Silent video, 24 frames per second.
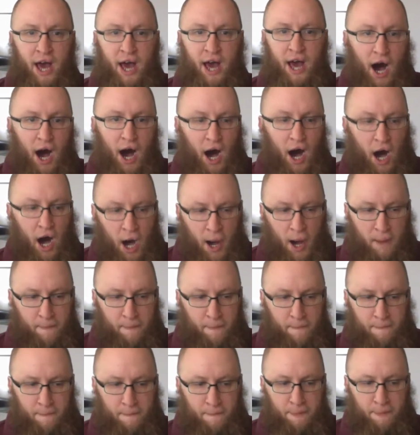
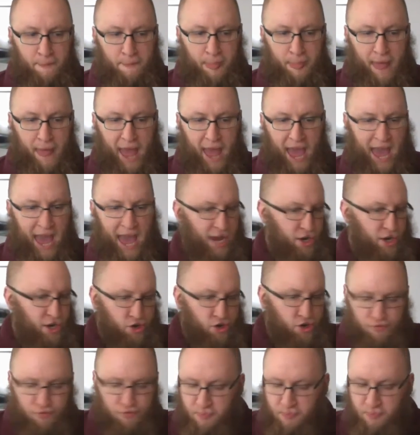And
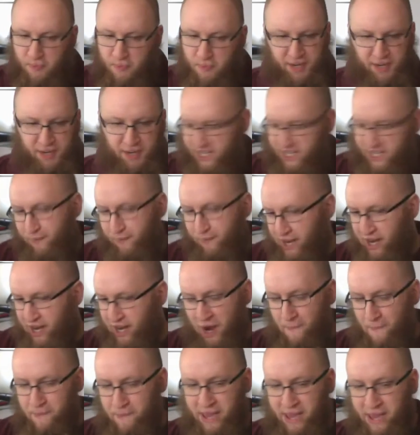despite
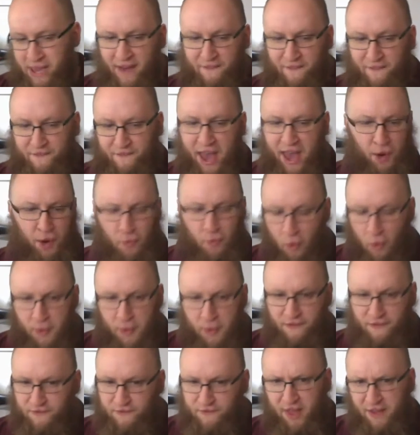being a fan award,
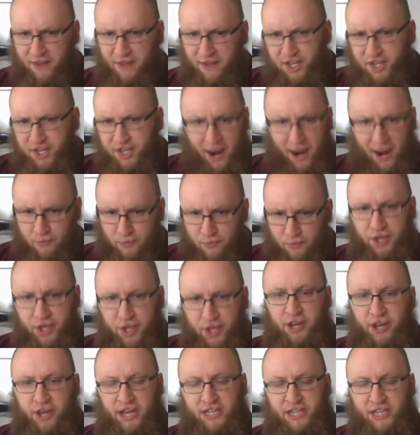they've just had a really good
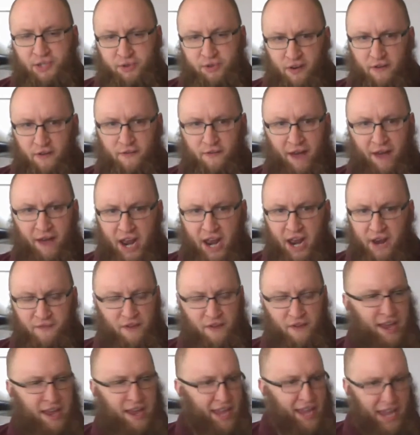history of
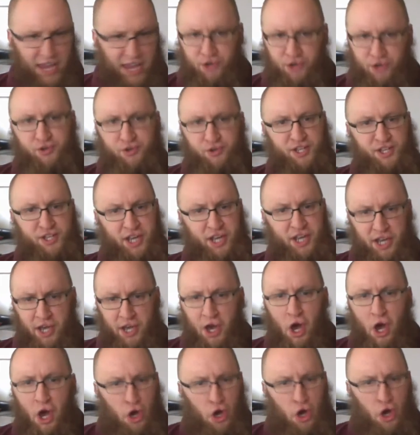identifying interesting,
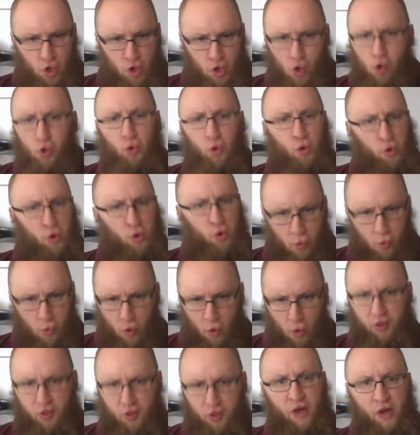cool, worth
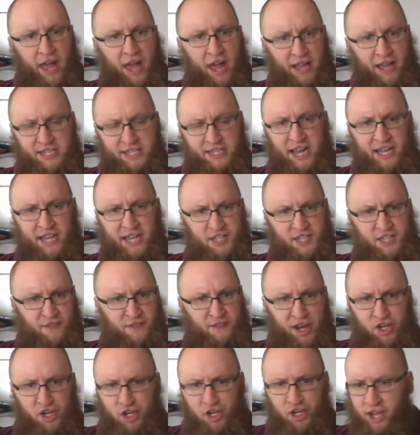looking at science
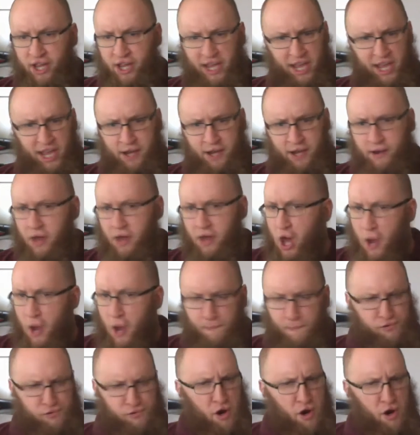fiction in
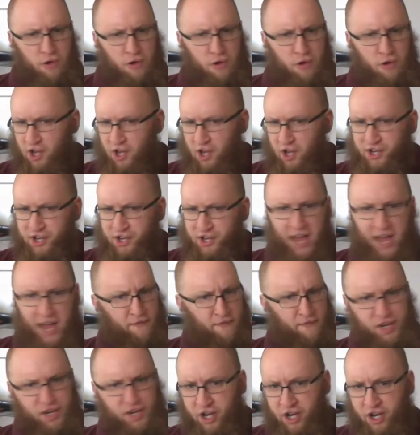prose, on
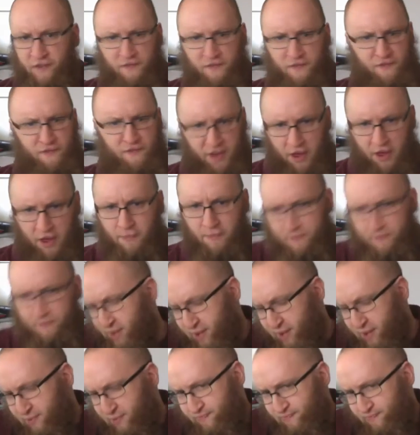television, in film. They're
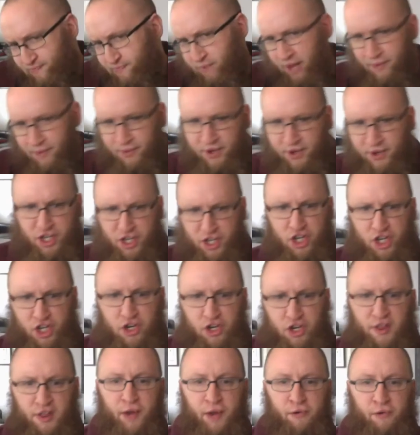just a good
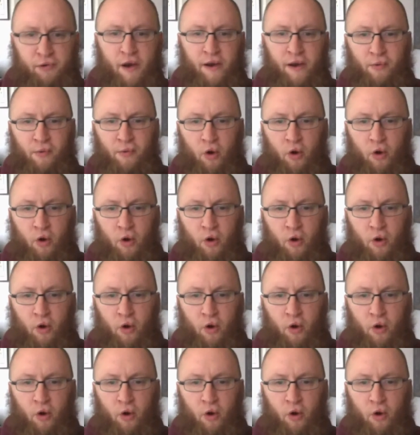literary award.